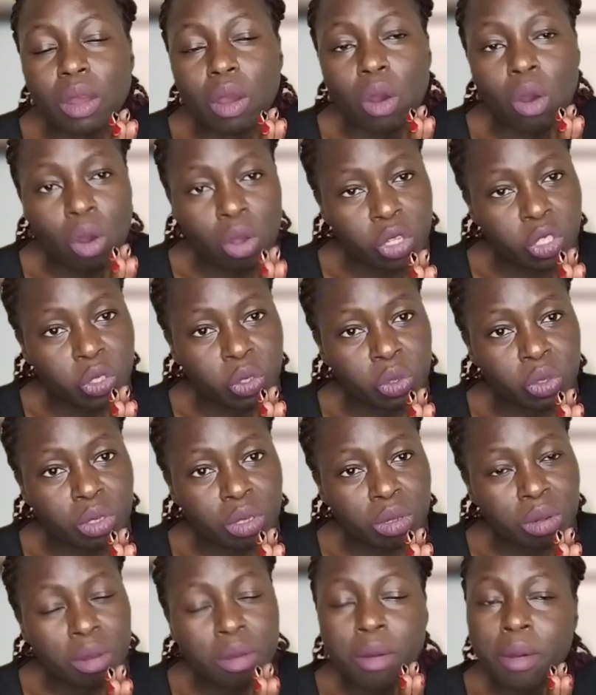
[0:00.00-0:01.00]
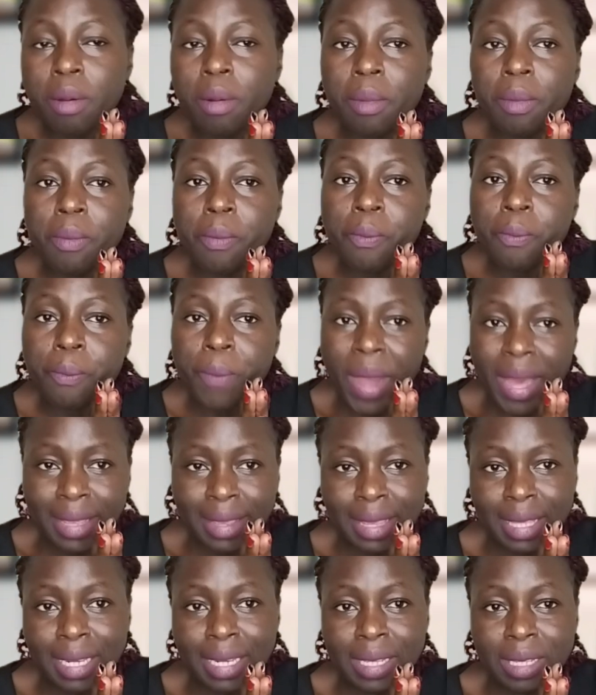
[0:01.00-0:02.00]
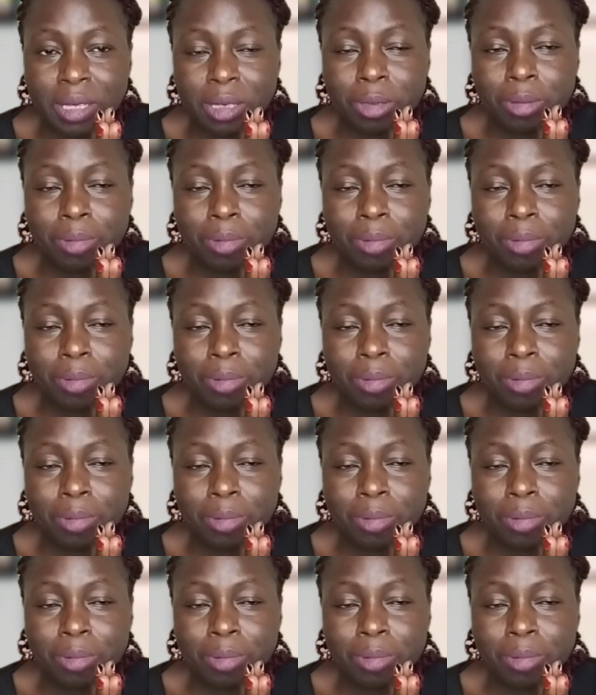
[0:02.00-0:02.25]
auctioned monthly,